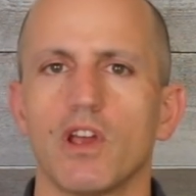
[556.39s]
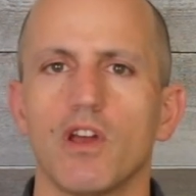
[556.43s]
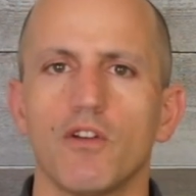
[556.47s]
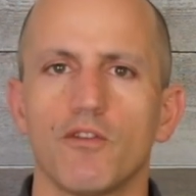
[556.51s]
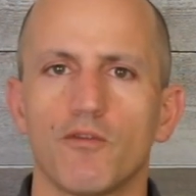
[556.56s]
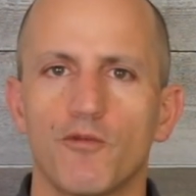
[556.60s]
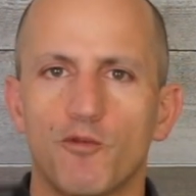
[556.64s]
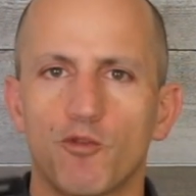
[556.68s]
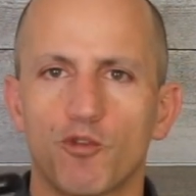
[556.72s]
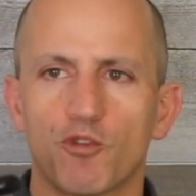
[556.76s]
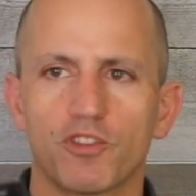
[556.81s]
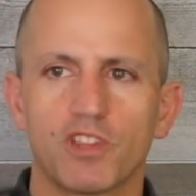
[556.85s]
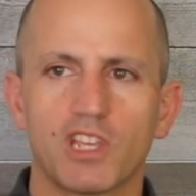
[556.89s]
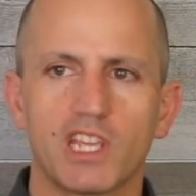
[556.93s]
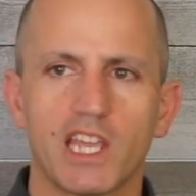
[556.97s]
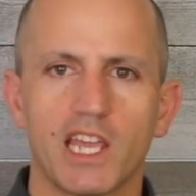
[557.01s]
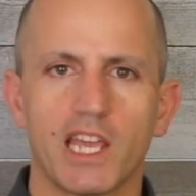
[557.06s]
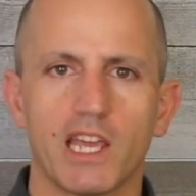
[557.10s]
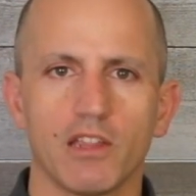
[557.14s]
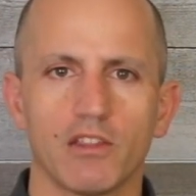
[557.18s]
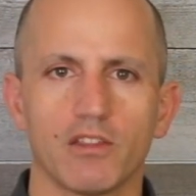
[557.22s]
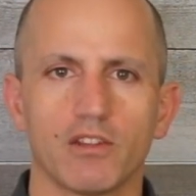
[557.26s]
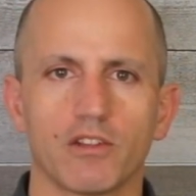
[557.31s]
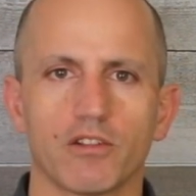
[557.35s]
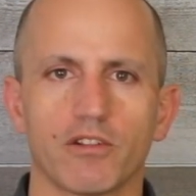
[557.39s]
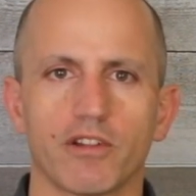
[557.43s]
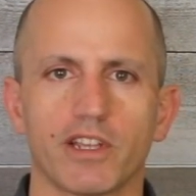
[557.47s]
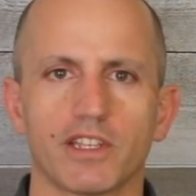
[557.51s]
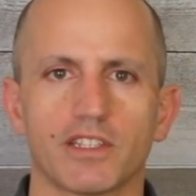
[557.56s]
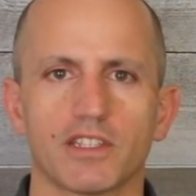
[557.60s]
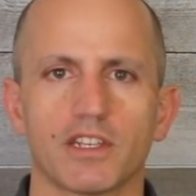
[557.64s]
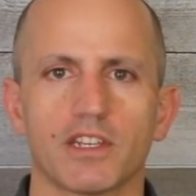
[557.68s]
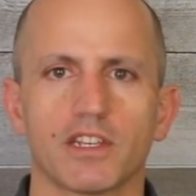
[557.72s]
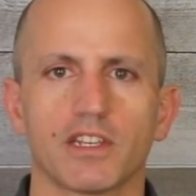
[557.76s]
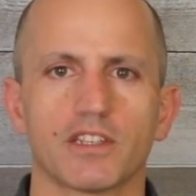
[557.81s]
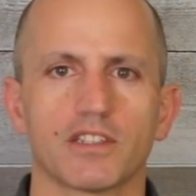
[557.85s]
for the calendar
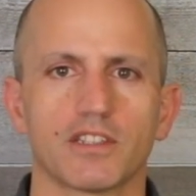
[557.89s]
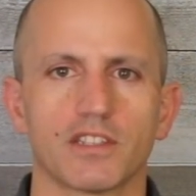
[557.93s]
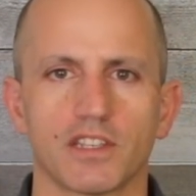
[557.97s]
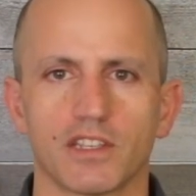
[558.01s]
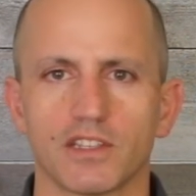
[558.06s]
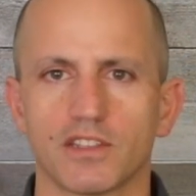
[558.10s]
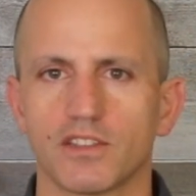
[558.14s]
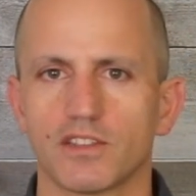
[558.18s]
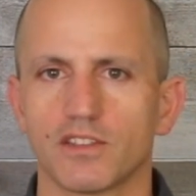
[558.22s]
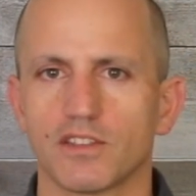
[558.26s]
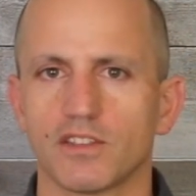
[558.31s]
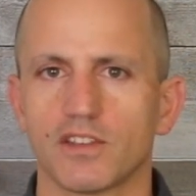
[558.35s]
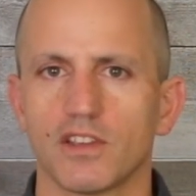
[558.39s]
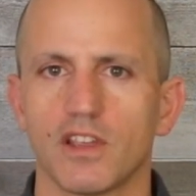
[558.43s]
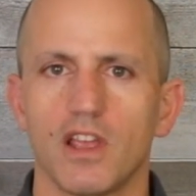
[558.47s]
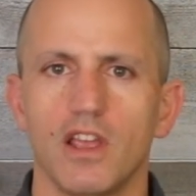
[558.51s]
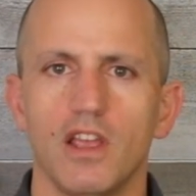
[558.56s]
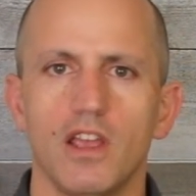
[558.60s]
as it exists.